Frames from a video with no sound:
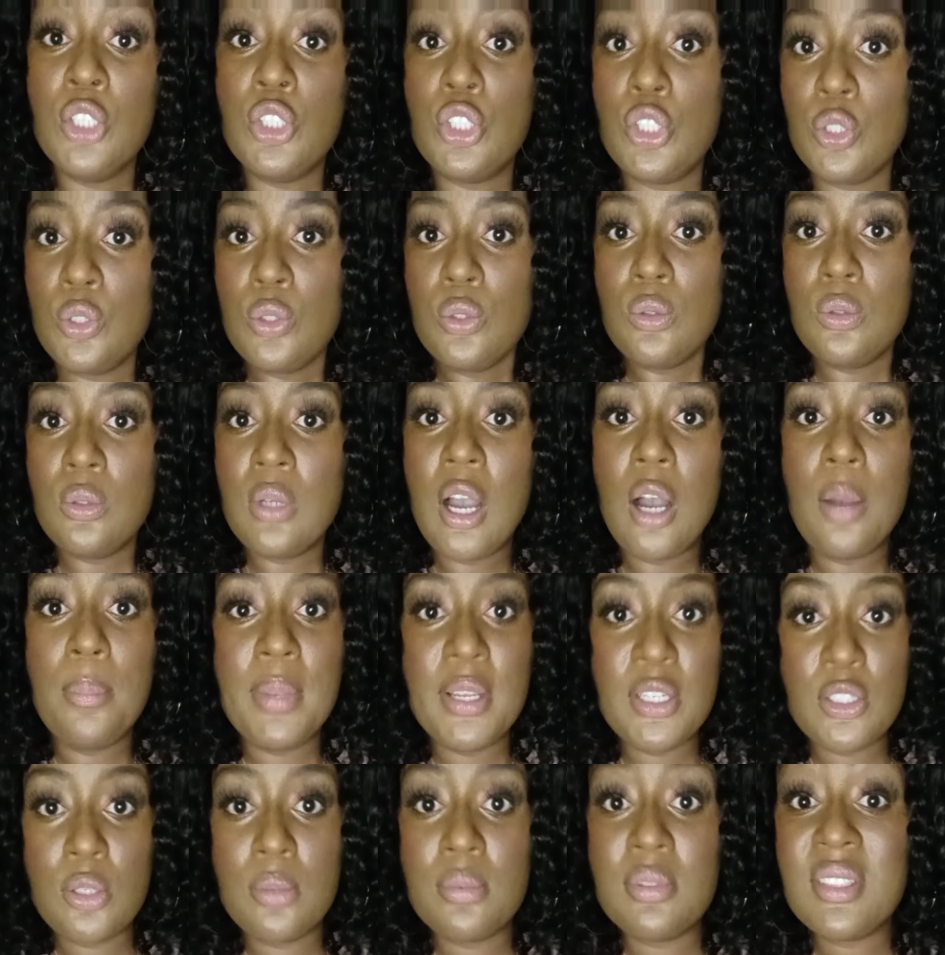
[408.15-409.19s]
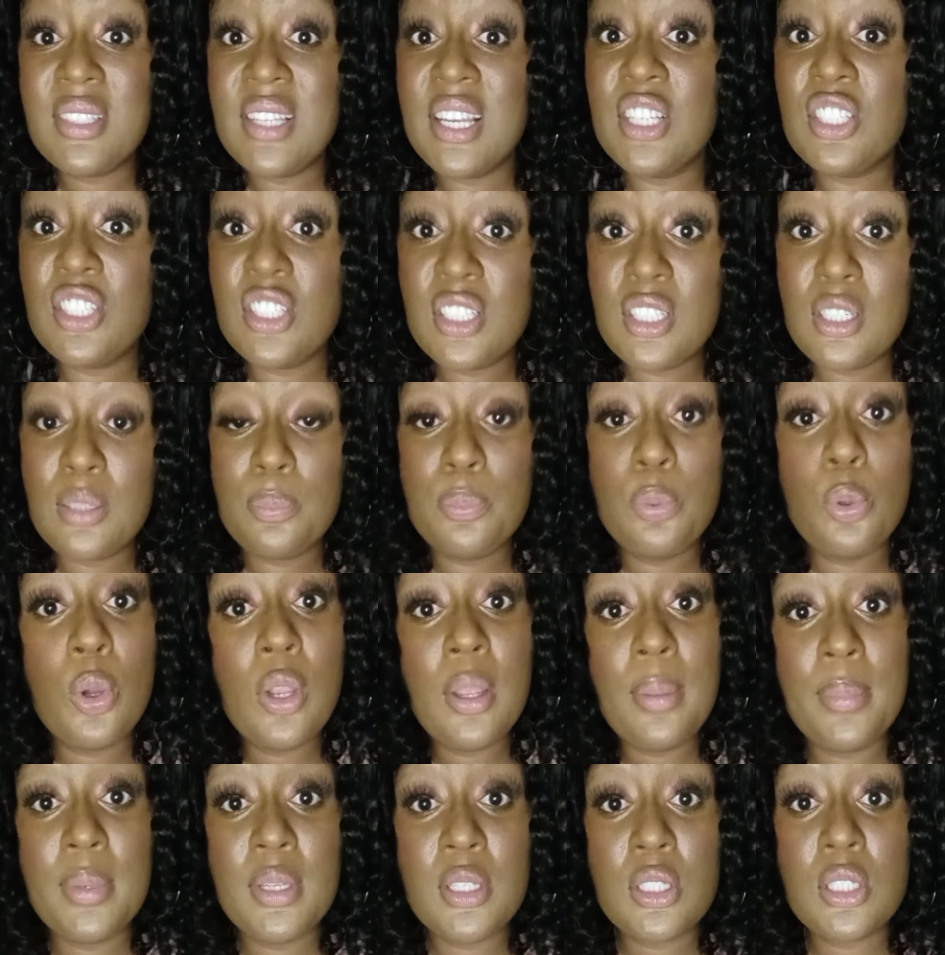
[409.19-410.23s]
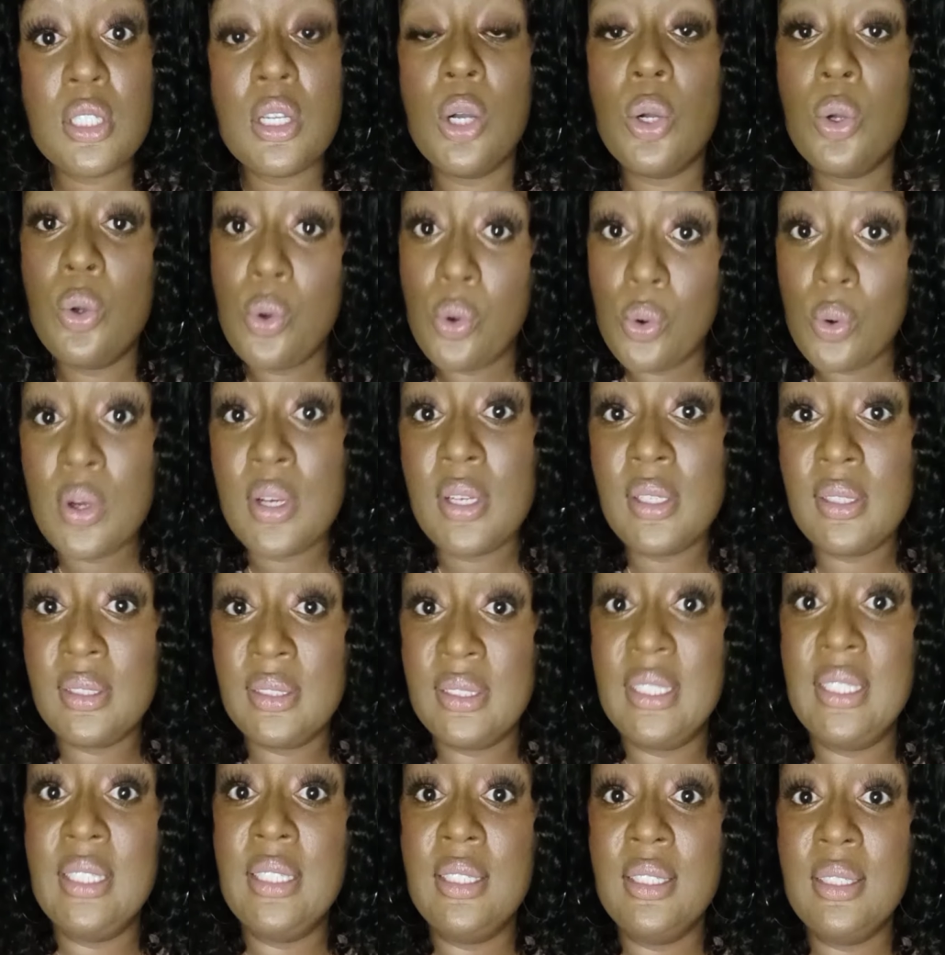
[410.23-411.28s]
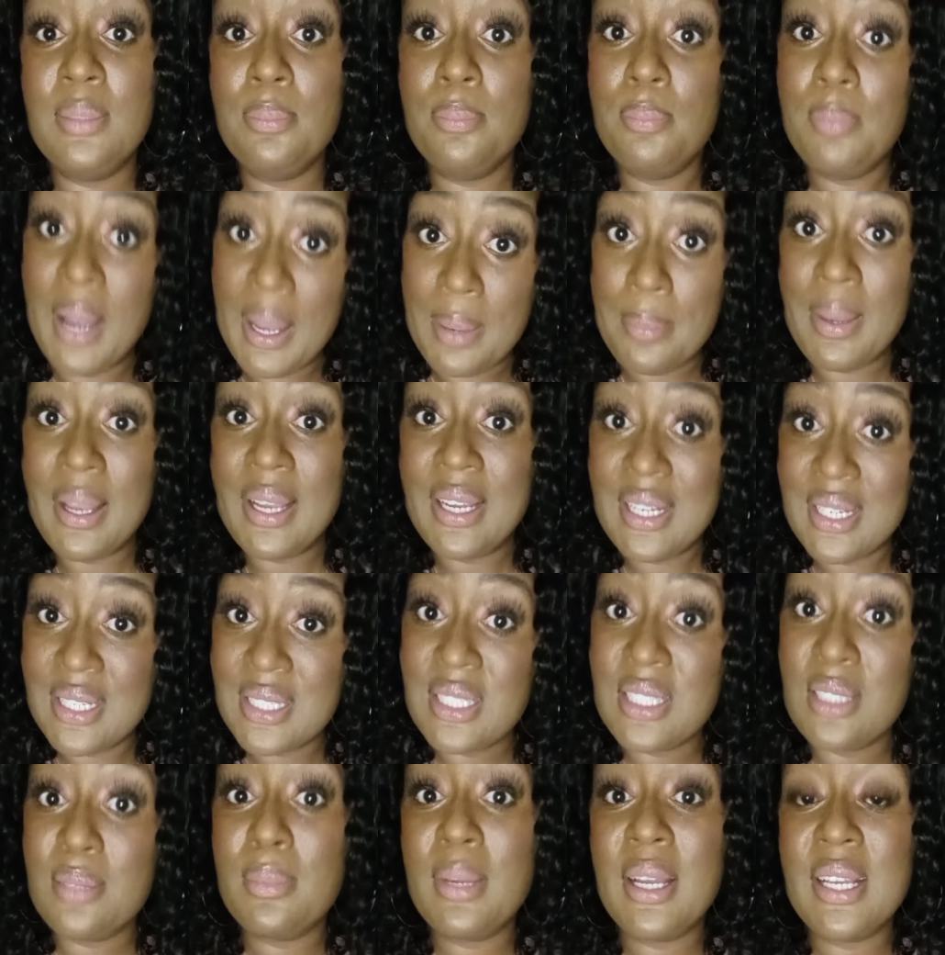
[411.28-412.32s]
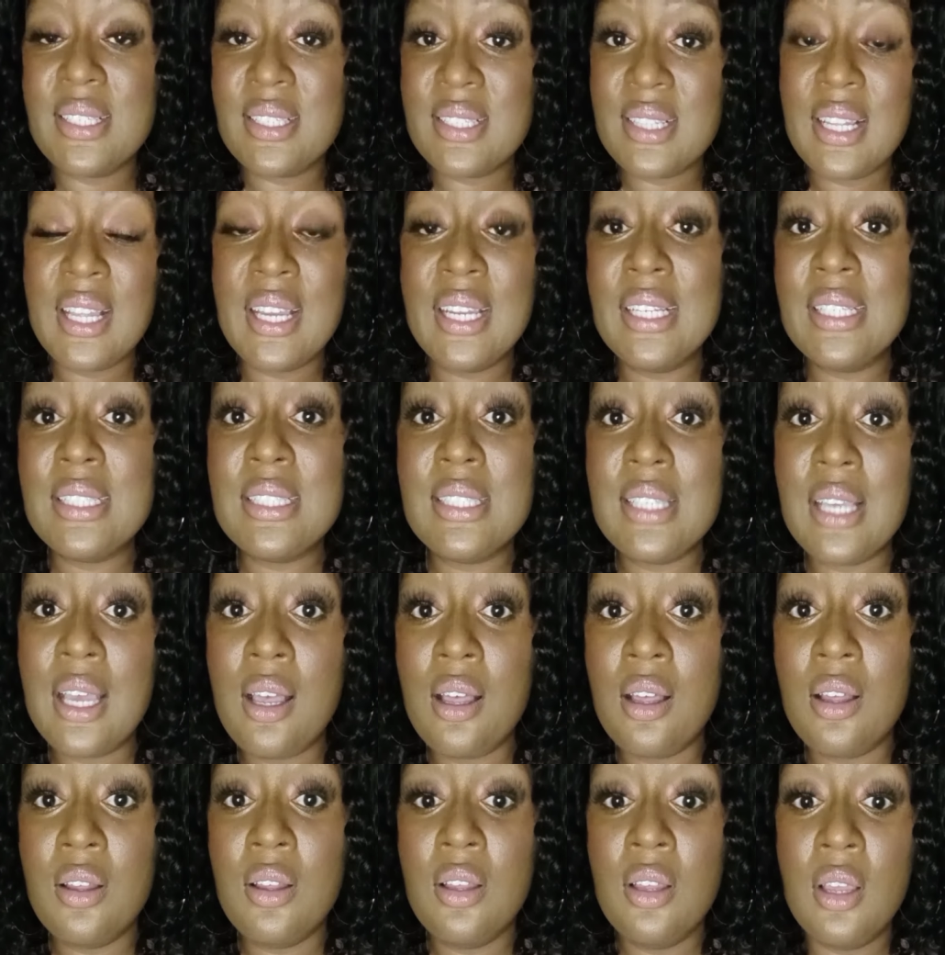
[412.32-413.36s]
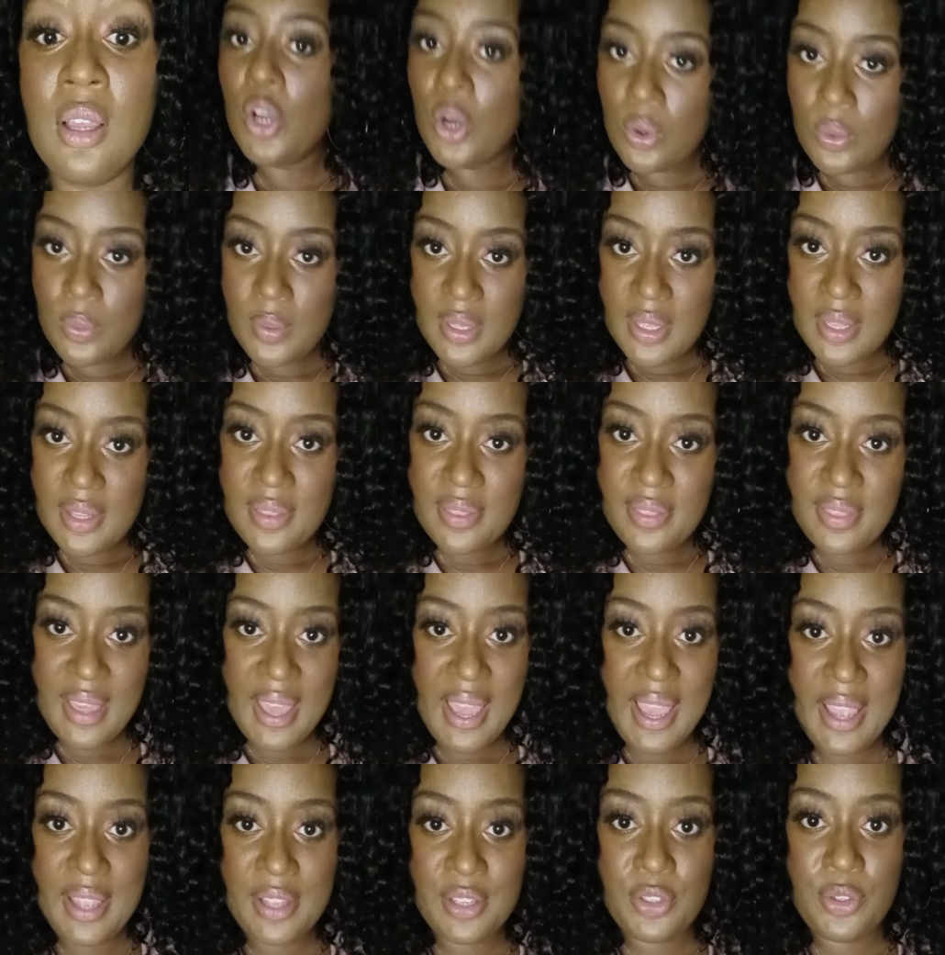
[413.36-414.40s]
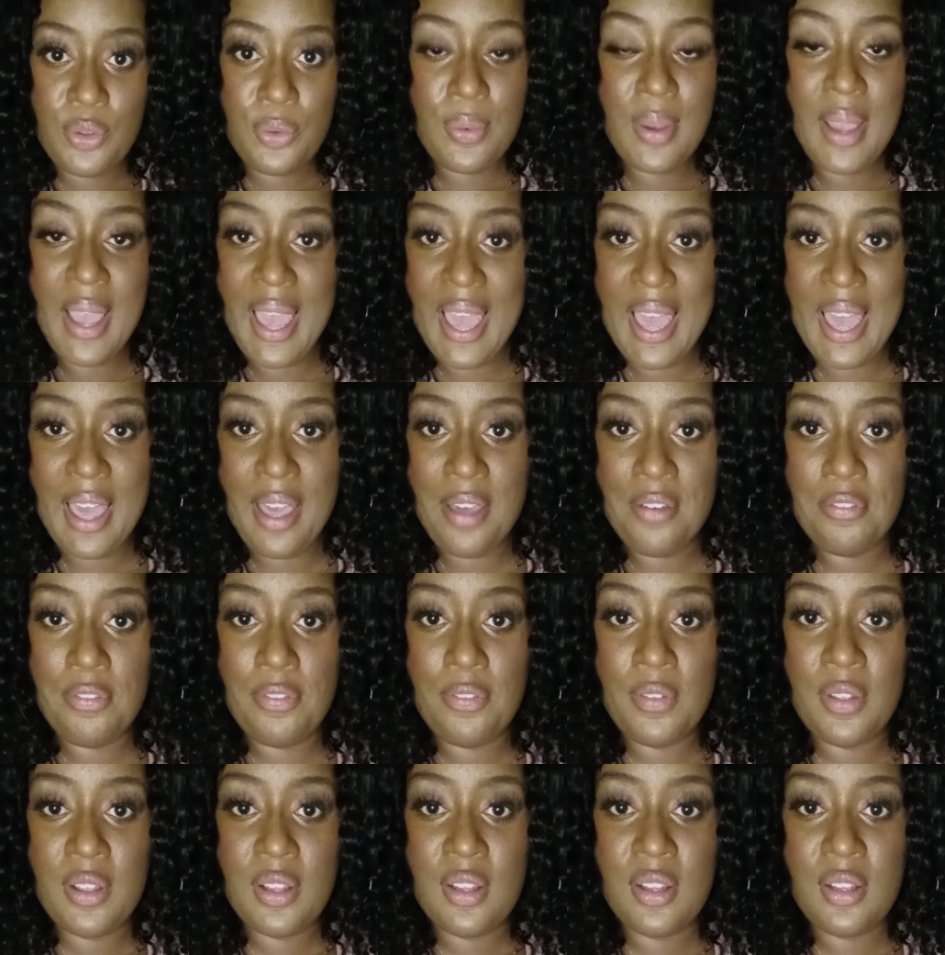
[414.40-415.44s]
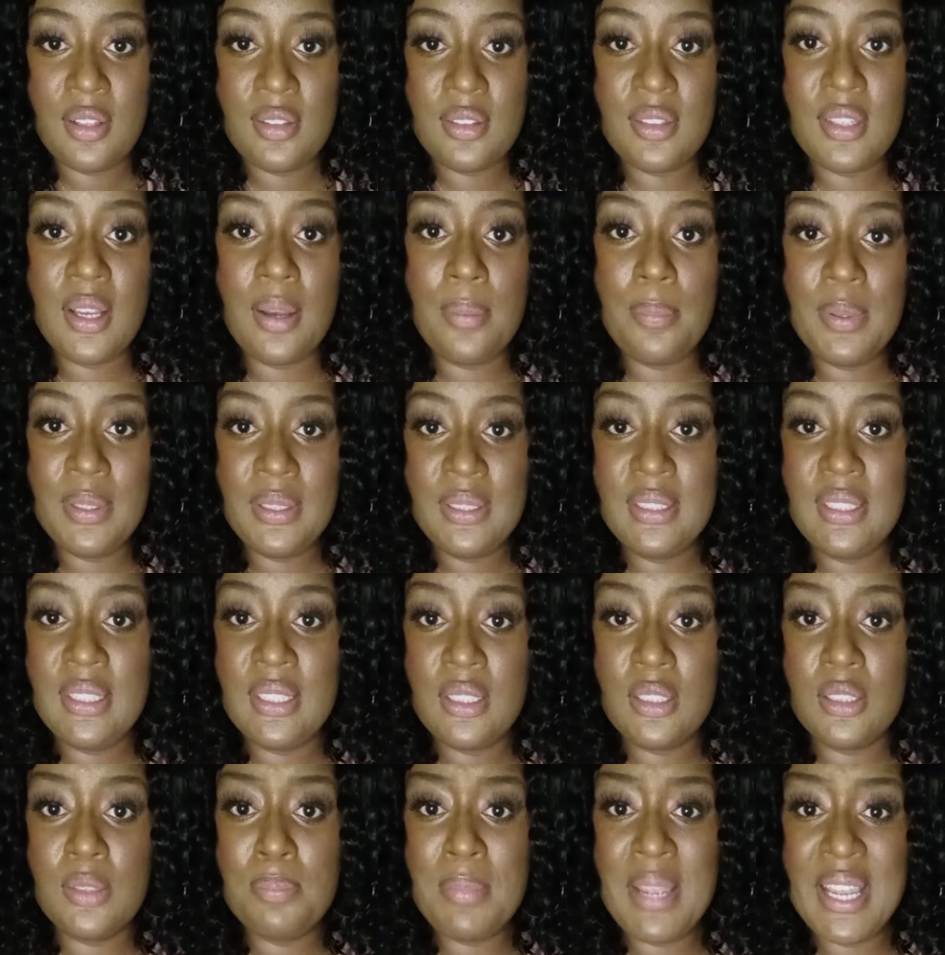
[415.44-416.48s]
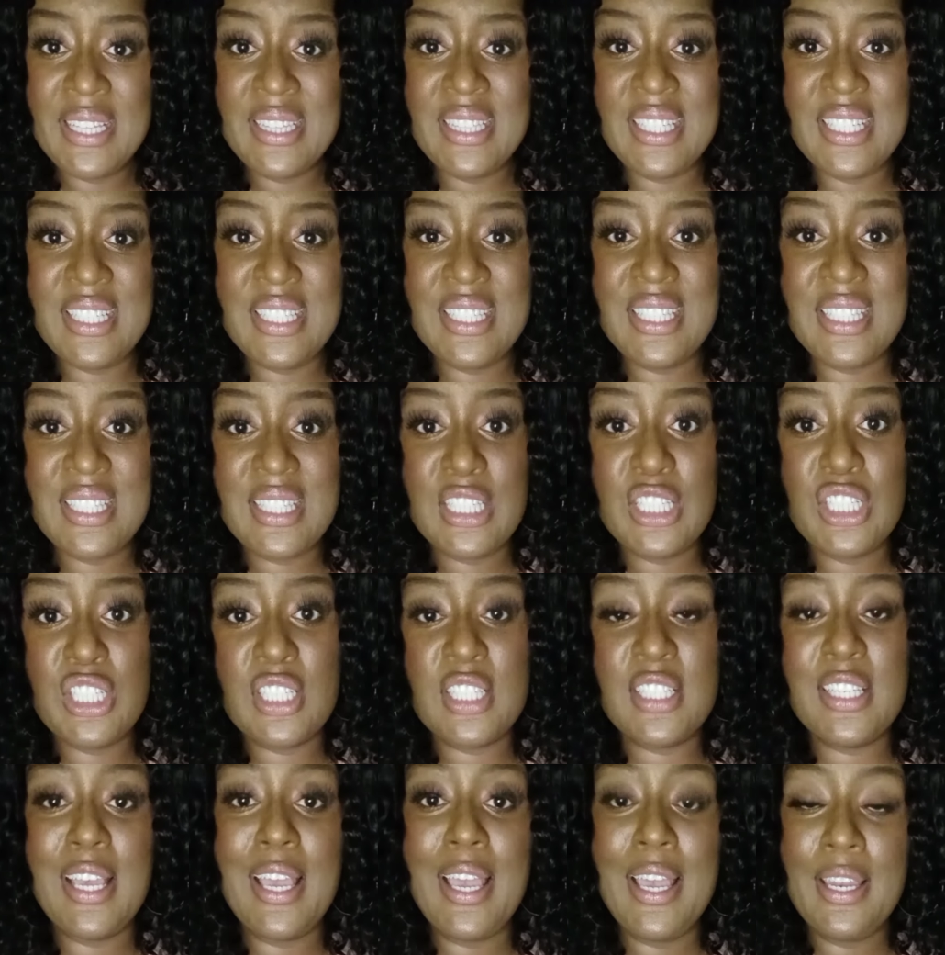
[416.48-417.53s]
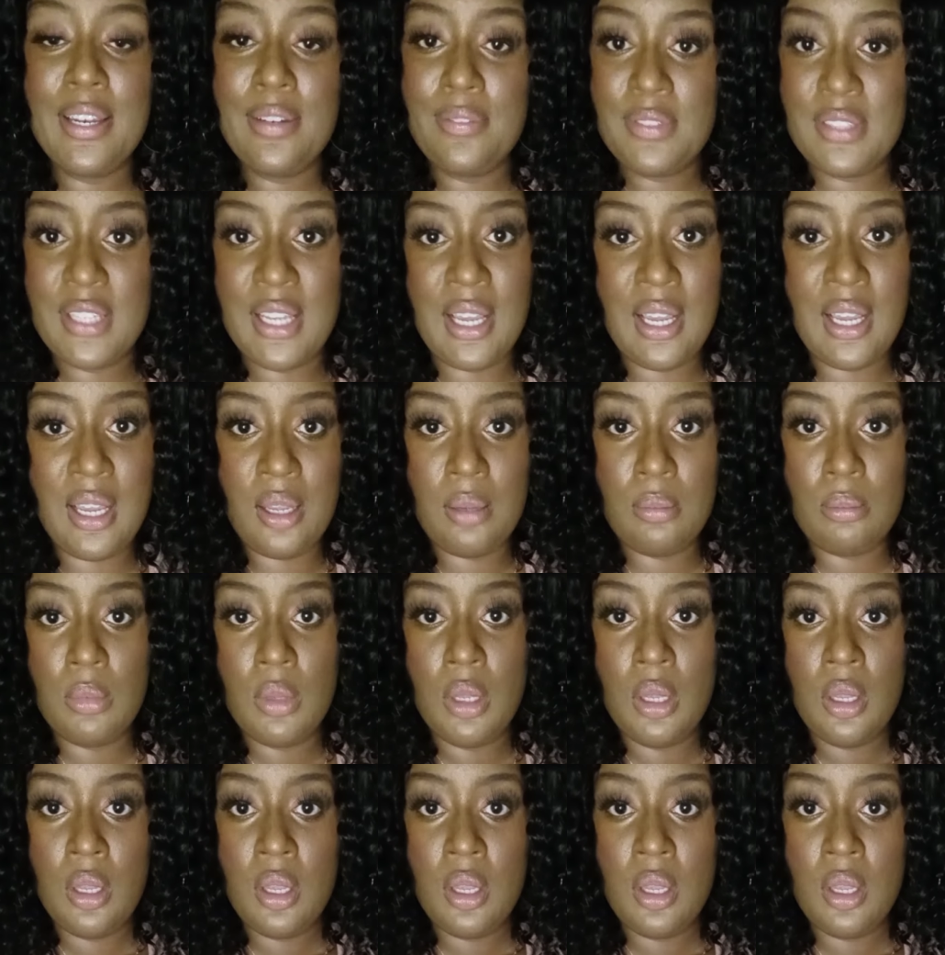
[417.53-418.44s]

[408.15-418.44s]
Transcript: Two, I'll make sure I'm scheduling appointments accordingly by my customized clientele, knowing that you have the ability to make these decisions ahead of time